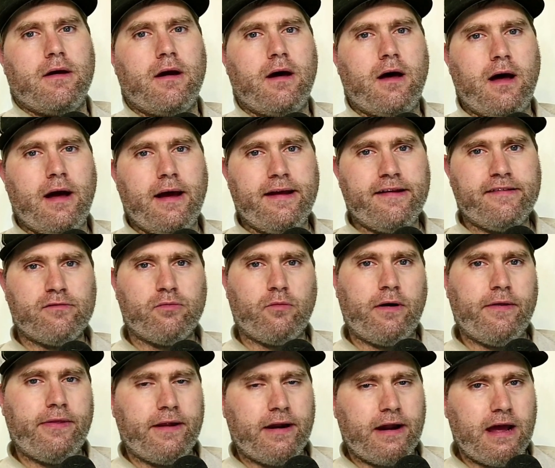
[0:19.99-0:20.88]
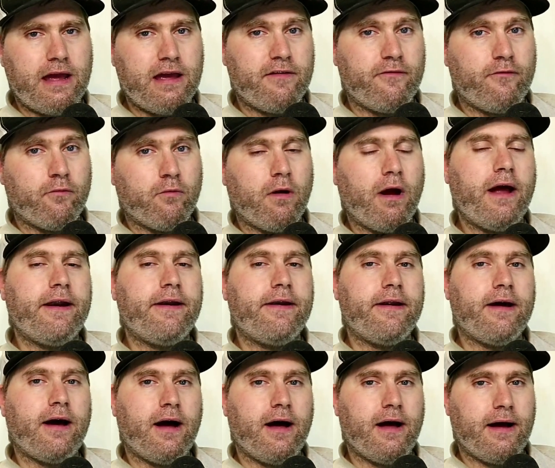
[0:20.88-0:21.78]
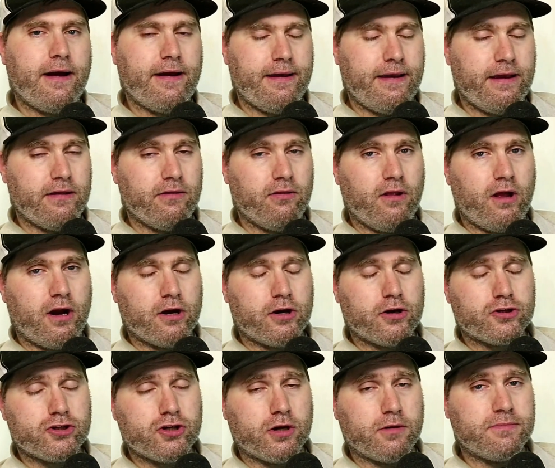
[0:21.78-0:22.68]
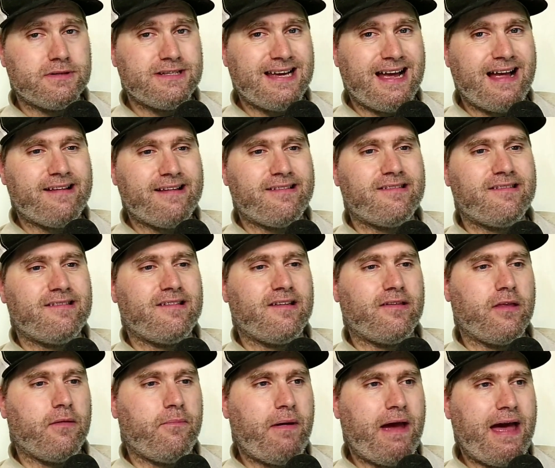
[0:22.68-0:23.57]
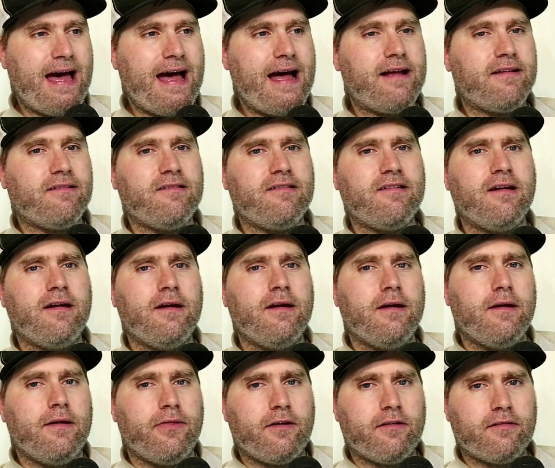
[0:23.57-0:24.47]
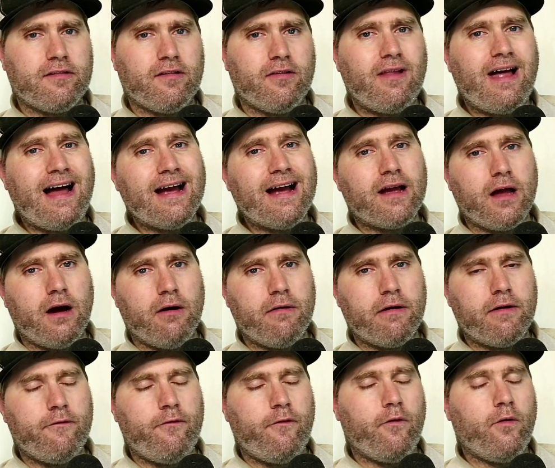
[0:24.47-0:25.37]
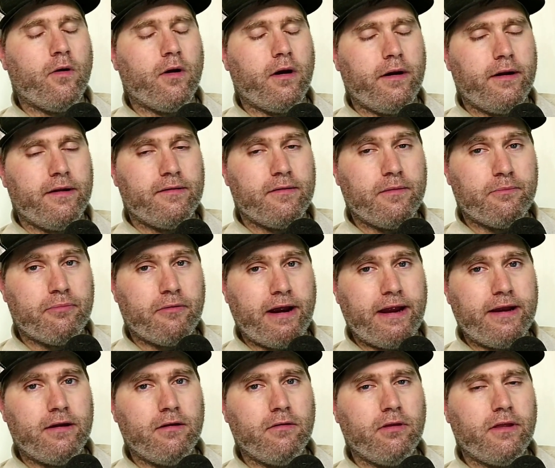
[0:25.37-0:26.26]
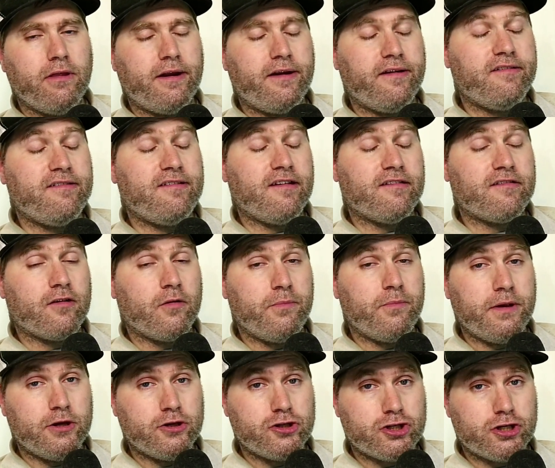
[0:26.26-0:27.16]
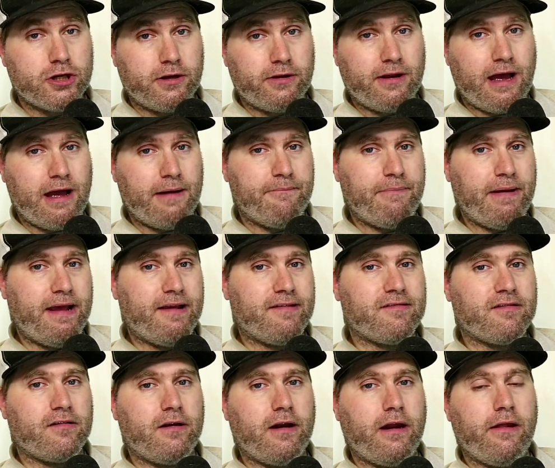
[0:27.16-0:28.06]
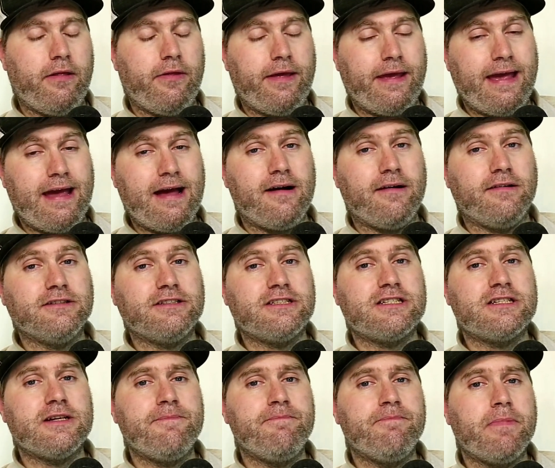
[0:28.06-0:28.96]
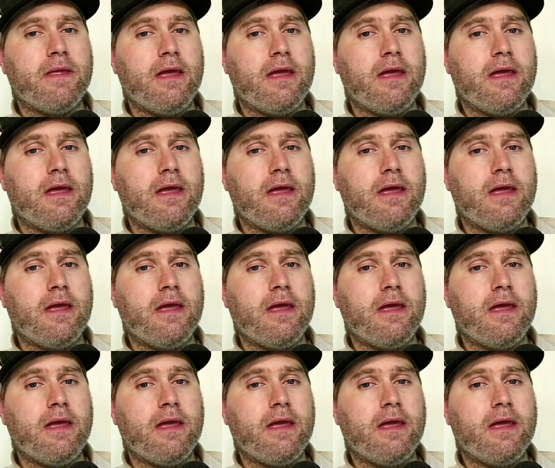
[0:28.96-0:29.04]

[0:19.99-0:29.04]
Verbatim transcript: Uh, it's one that I have run uh, in longer term tests in the past. There's a lot going for it. It's a brand new Linux distribution, not based on anything else.